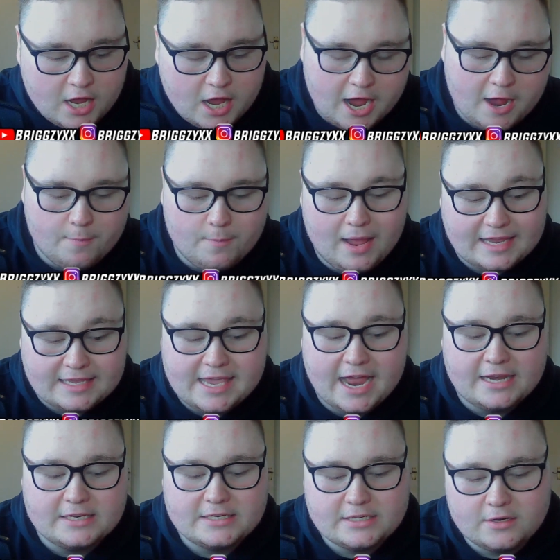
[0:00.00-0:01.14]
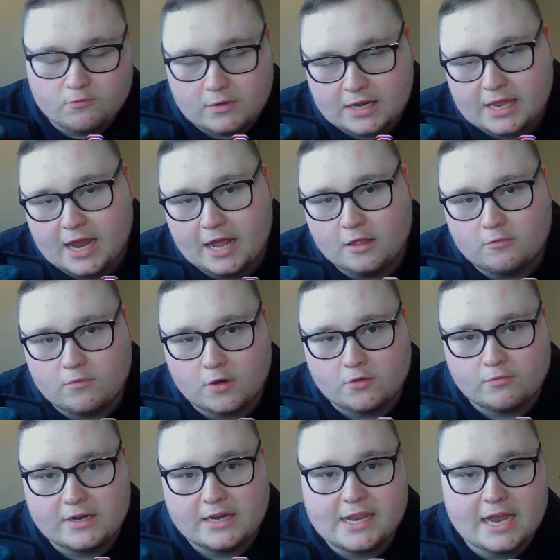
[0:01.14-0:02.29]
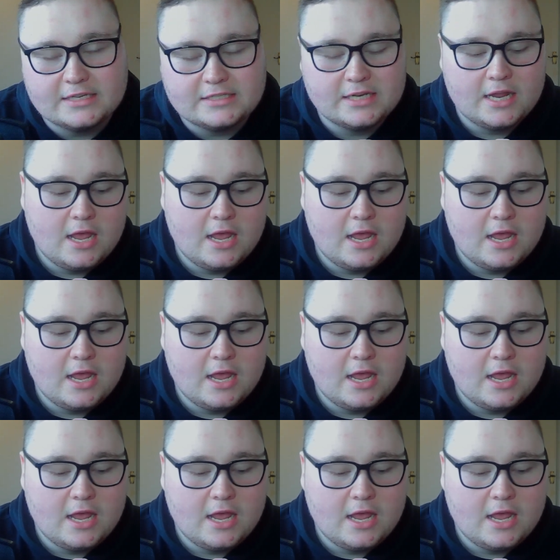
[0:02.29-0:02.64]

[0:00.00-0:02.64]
against Raquel Rodriguez.